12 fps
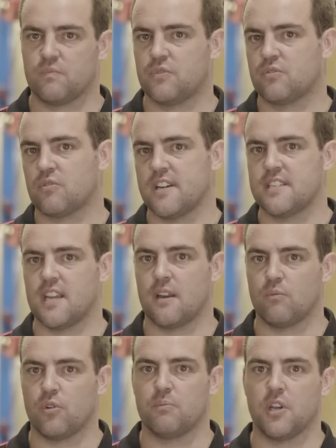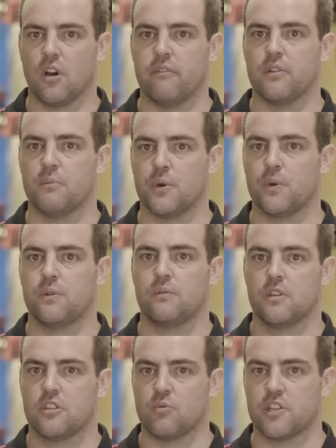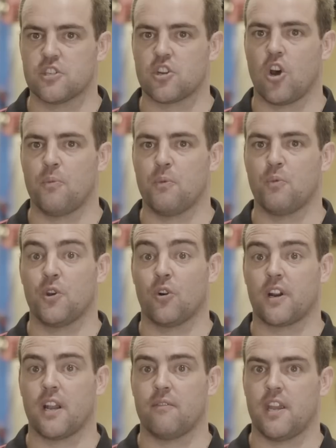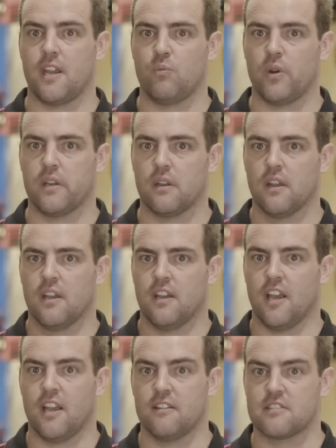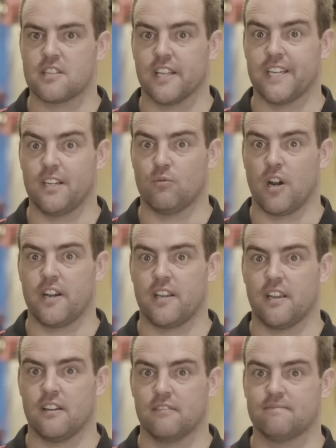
310 would be over the moon. We're just hoping we're not going to have a headwind and sleety rain again.